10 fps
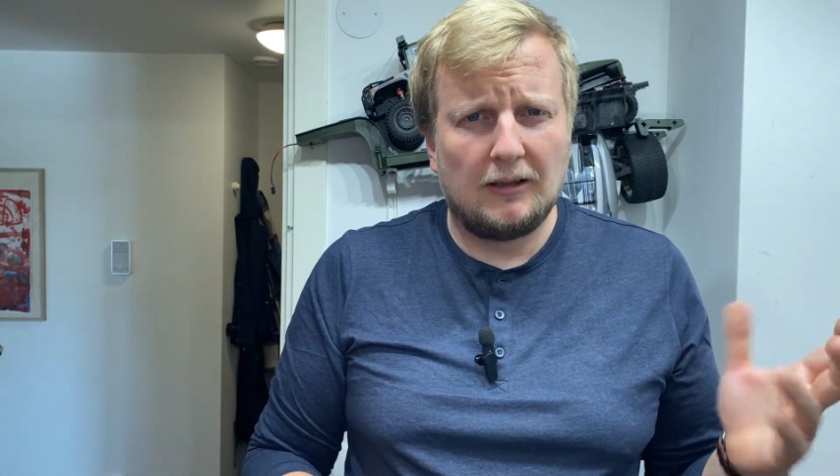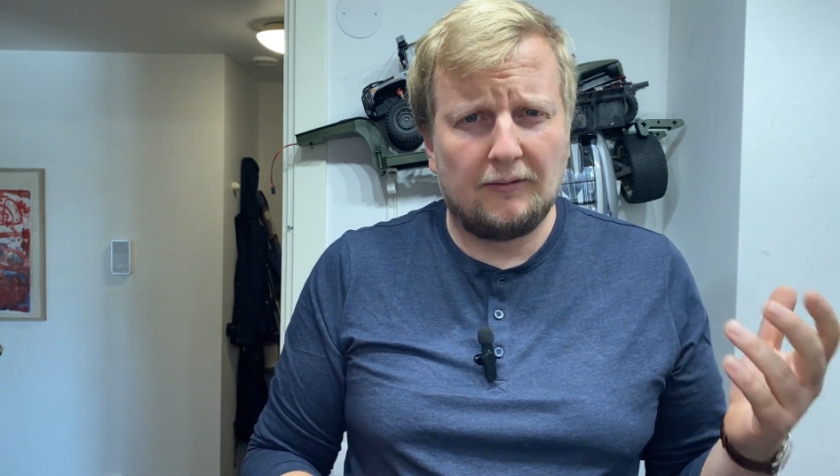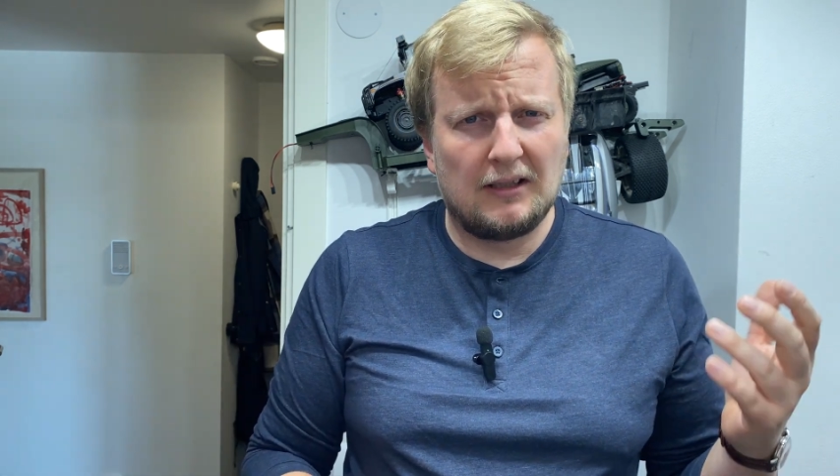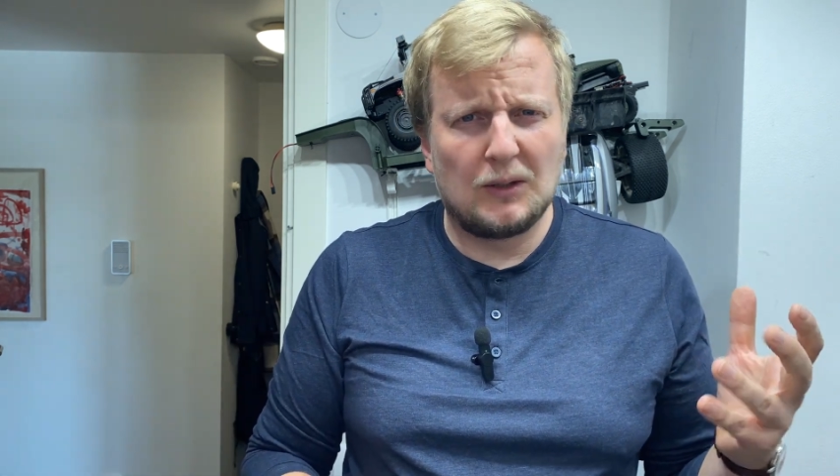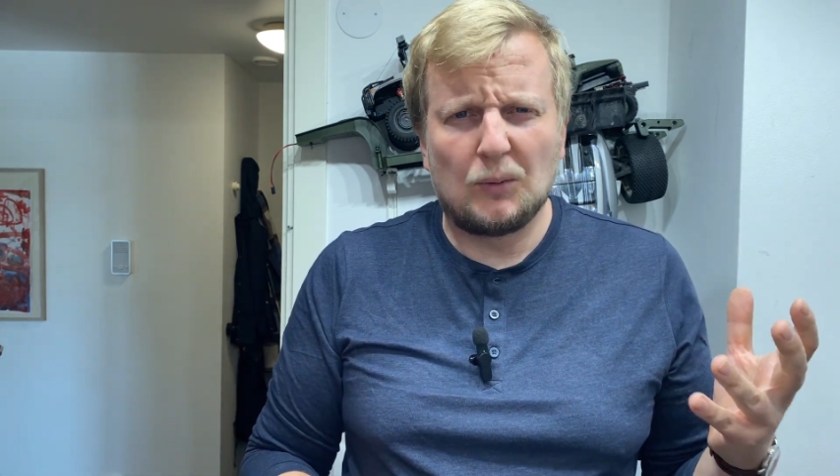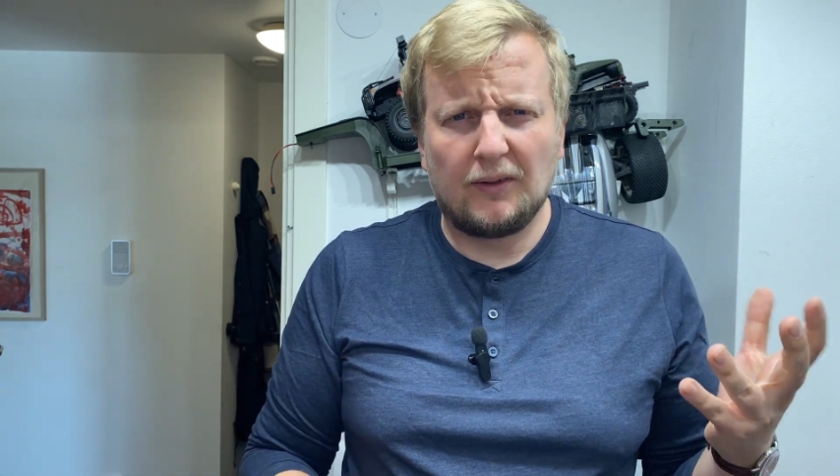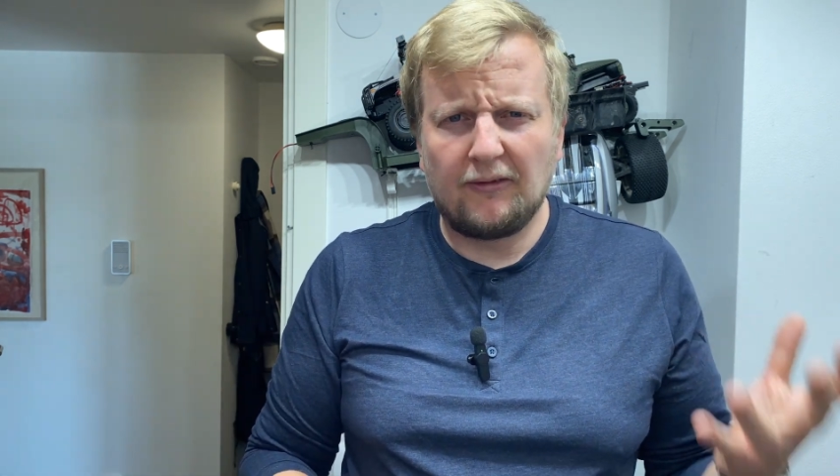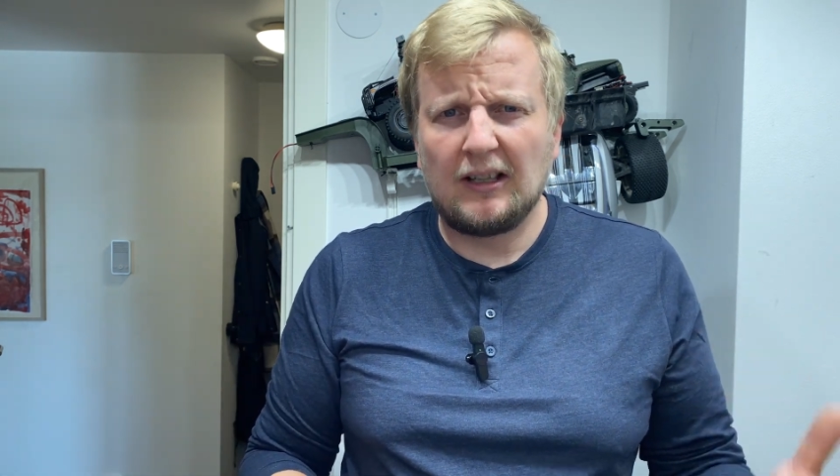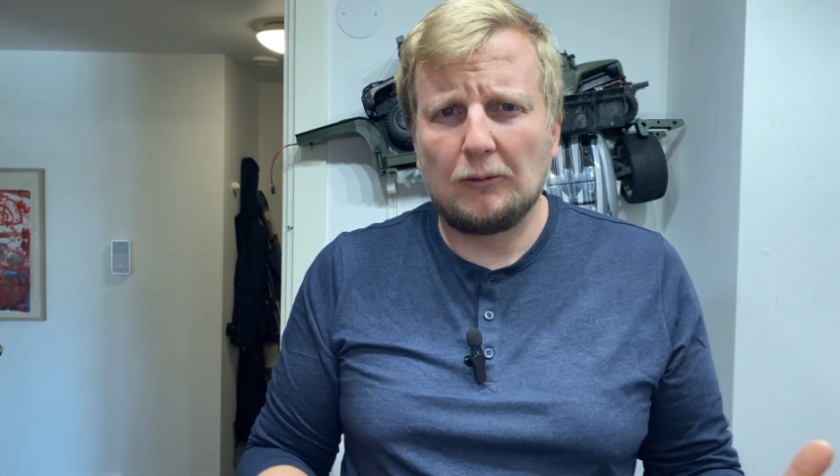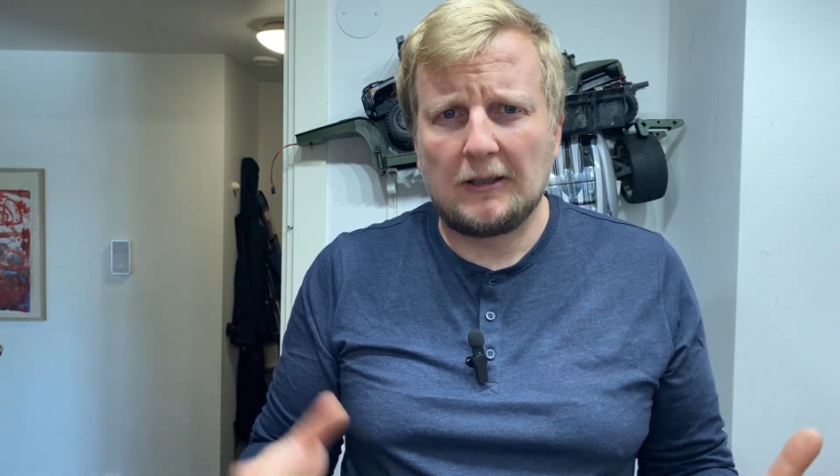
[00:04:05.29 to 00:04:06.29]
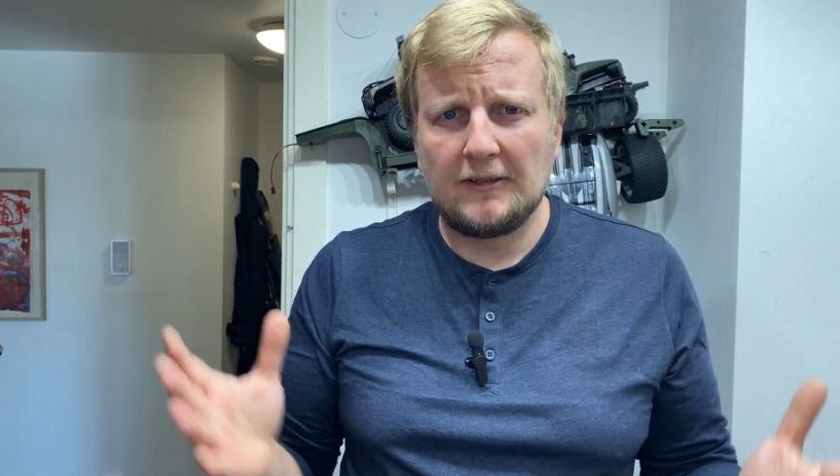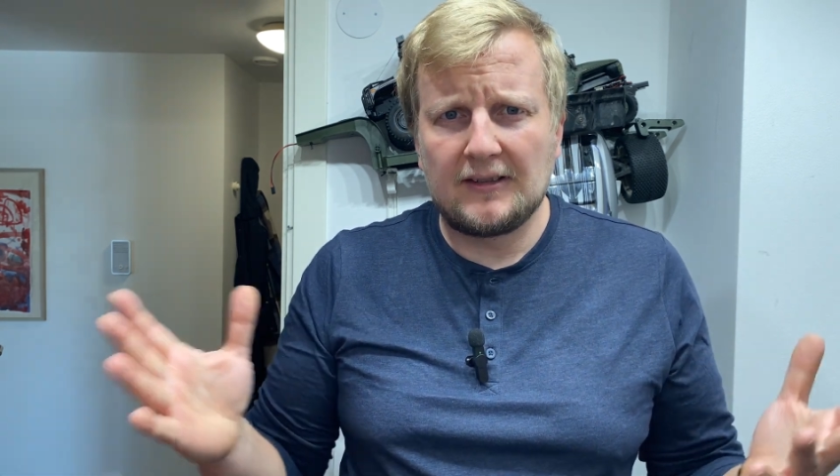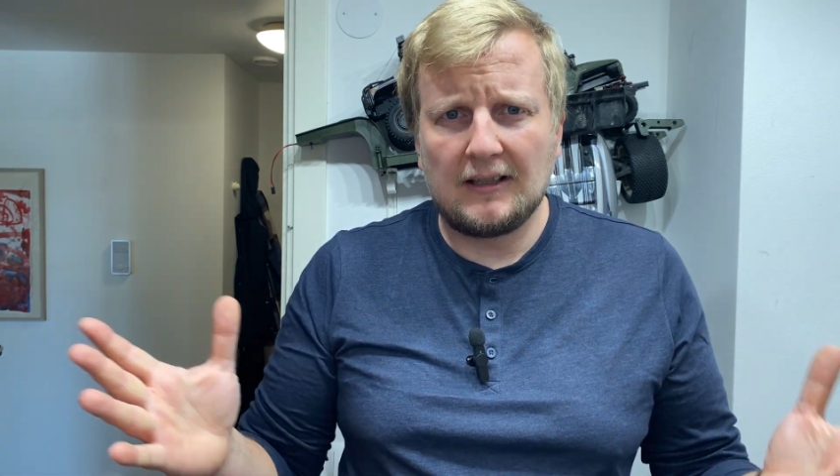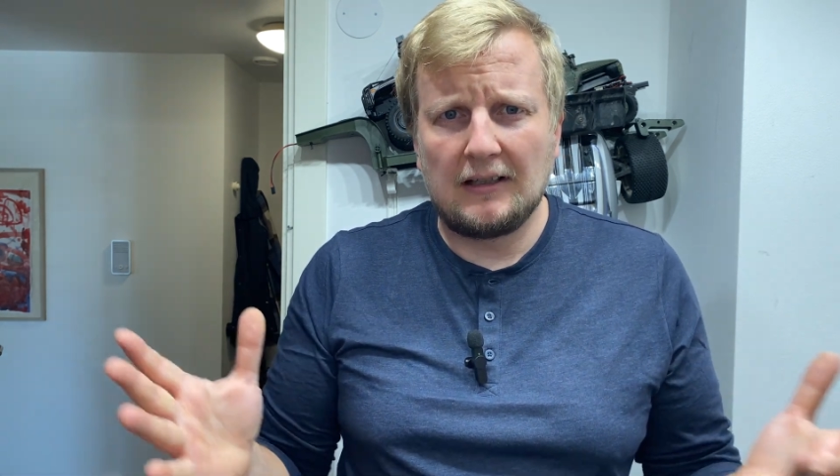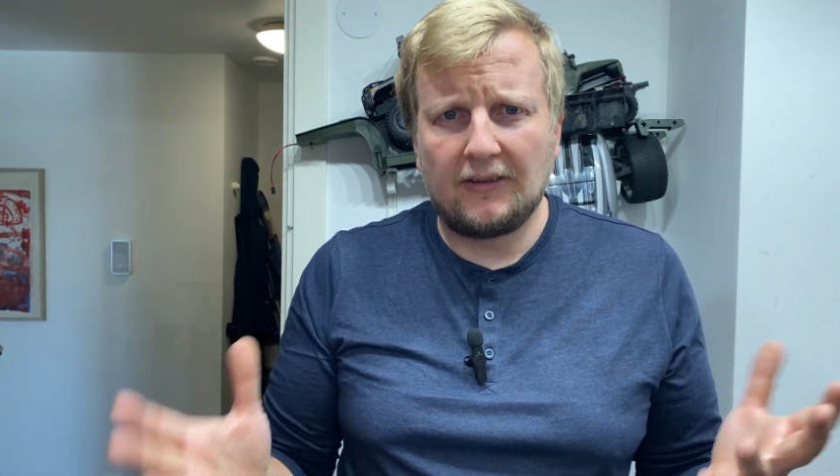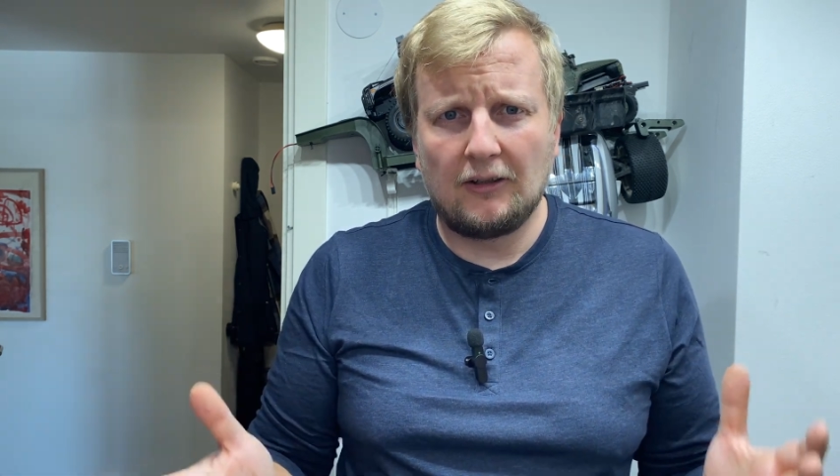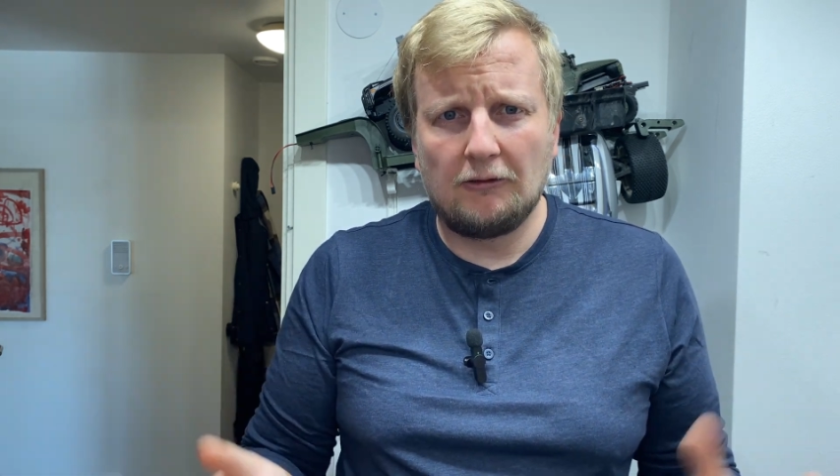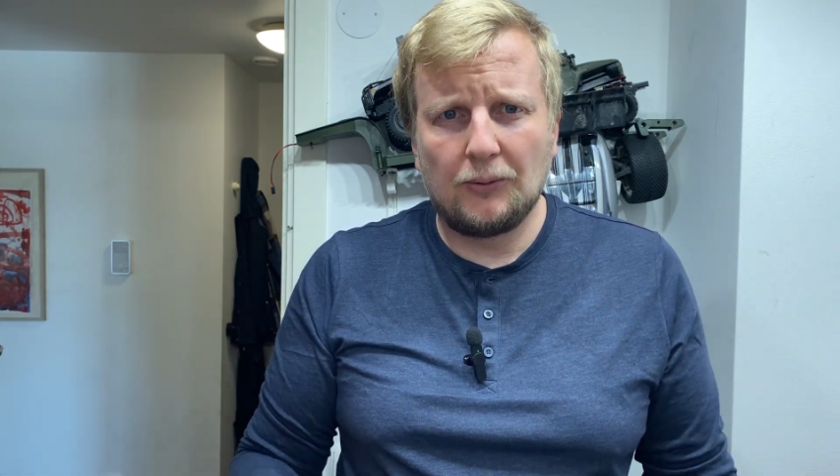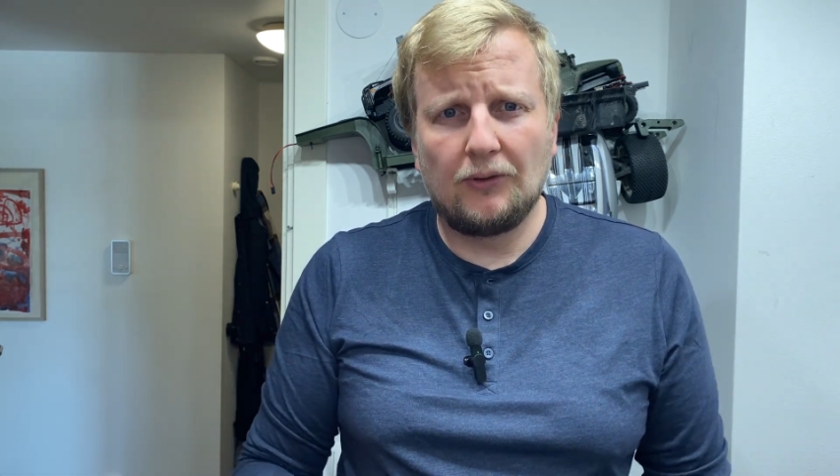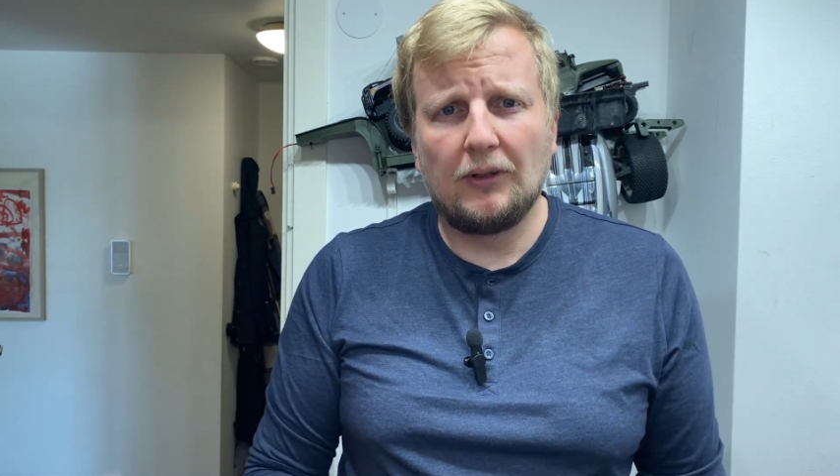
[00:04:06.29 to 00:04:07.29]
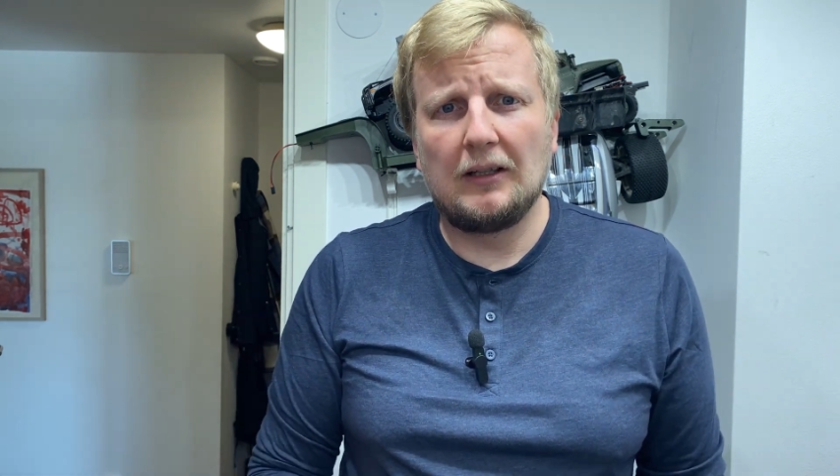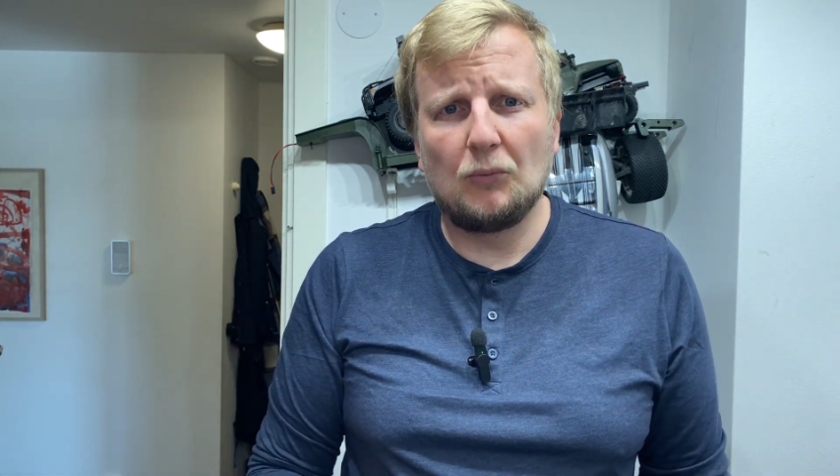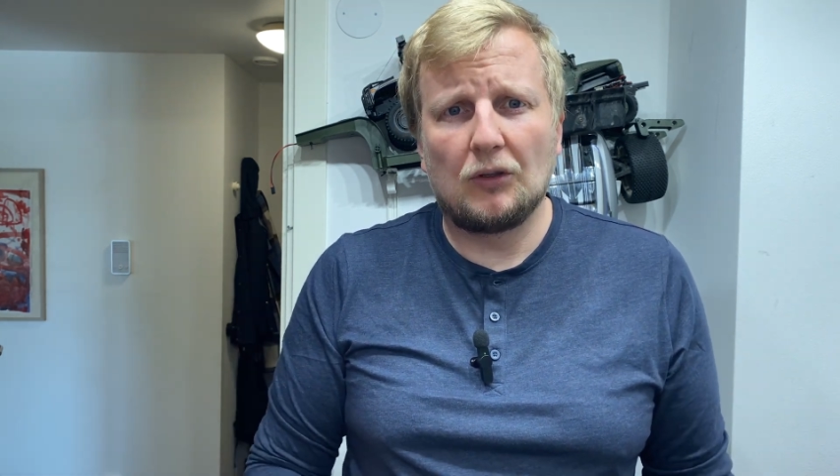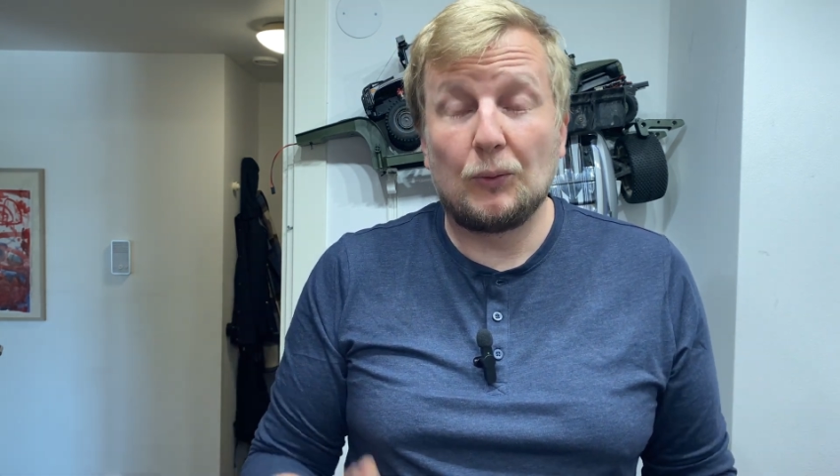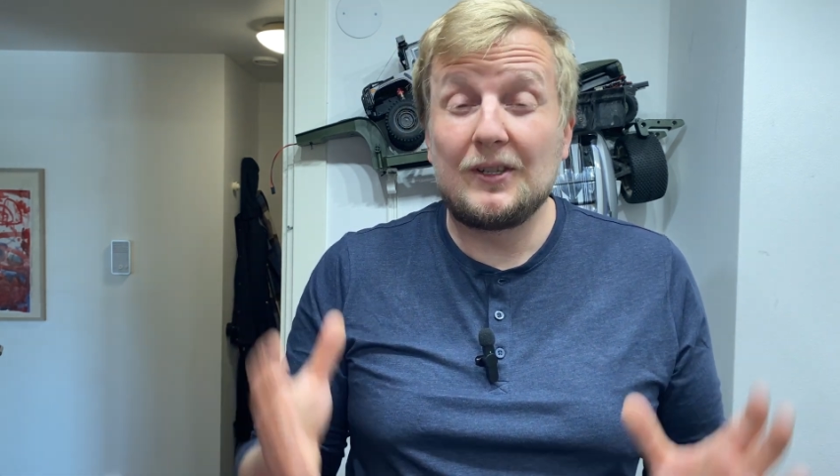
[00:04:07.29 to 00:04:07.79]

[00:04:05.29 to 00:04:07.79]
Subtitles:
I think it was 5-wire style servos anymore,